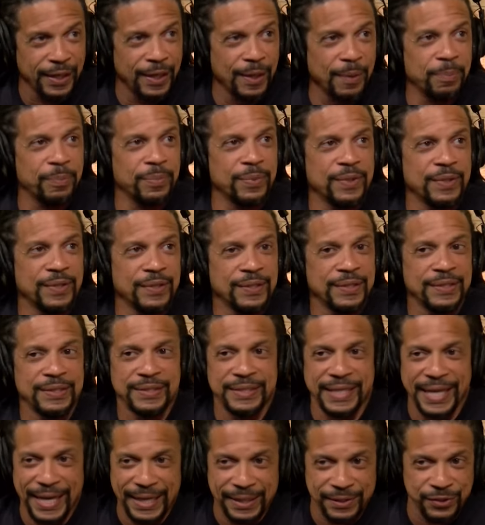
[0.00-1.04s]
up,
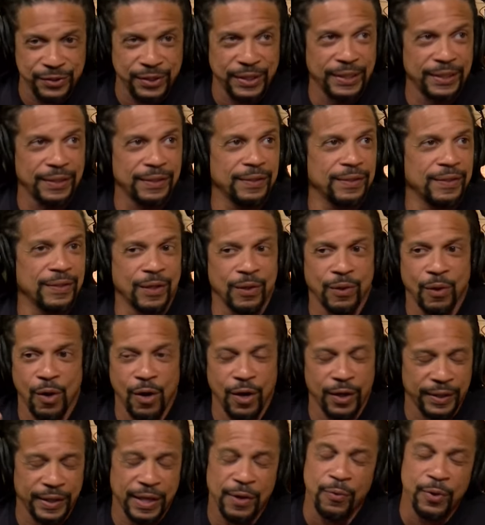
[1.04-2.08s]
dancing
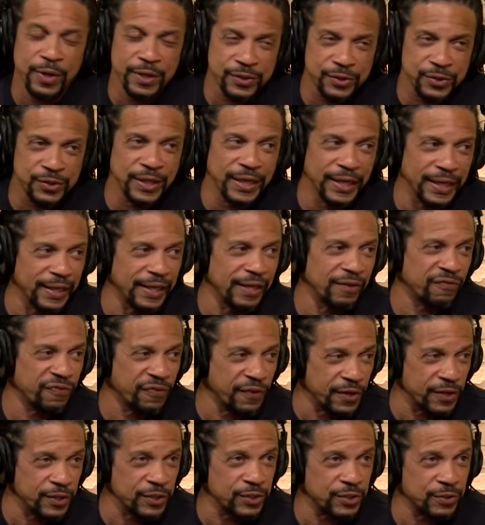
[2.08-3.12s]
along, and they weren't singing at
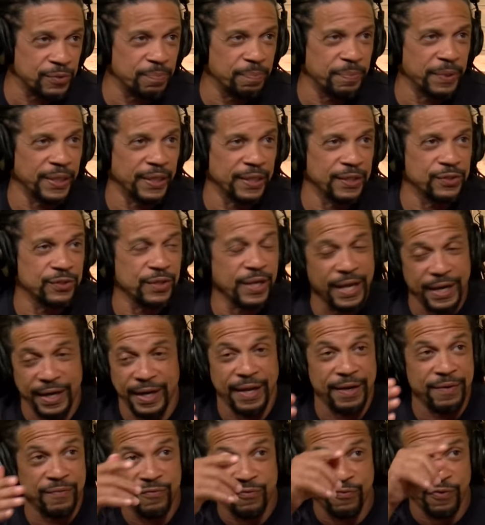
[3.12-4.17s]
first because and,
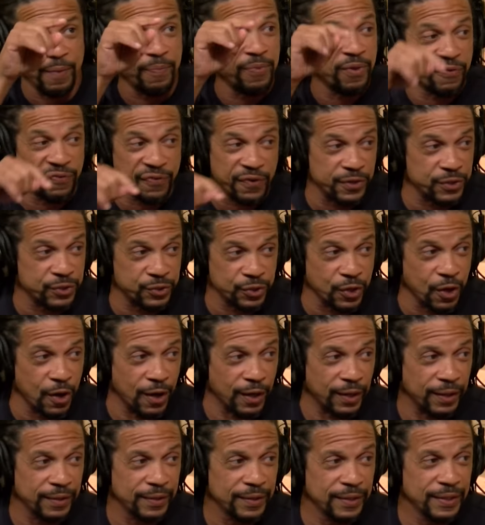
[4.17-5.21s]
and from the first
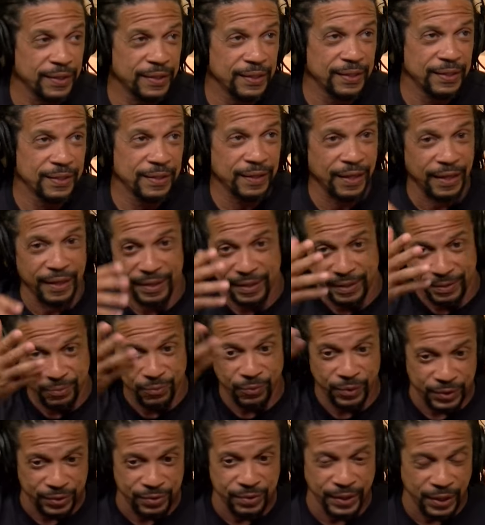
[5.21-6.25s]
song, uh, it,
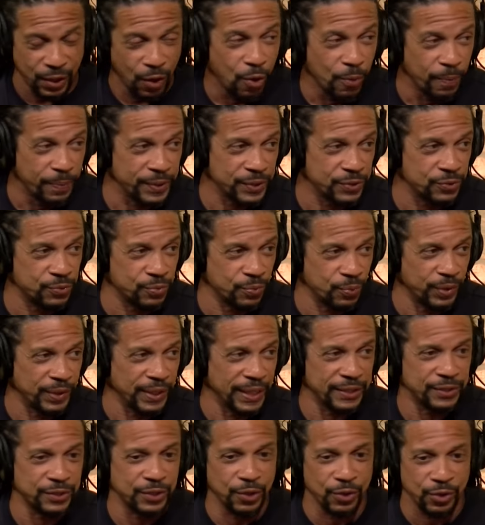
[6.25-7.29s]
would, it opens. Yeah, it
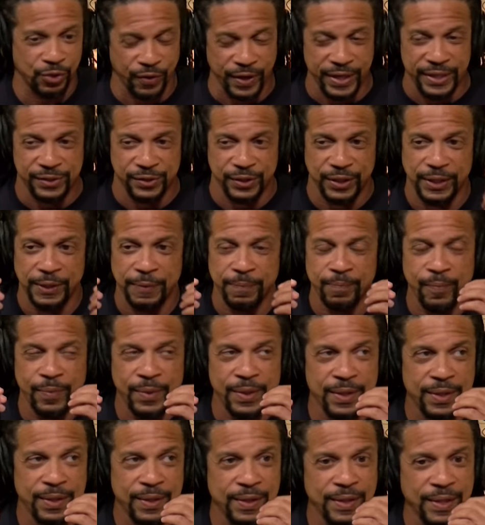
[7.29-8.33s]
opens the movie crazy. also. Let's go
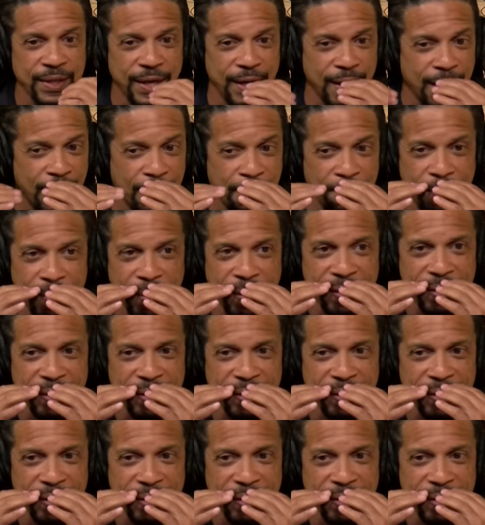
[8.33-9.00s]
crazy. Um,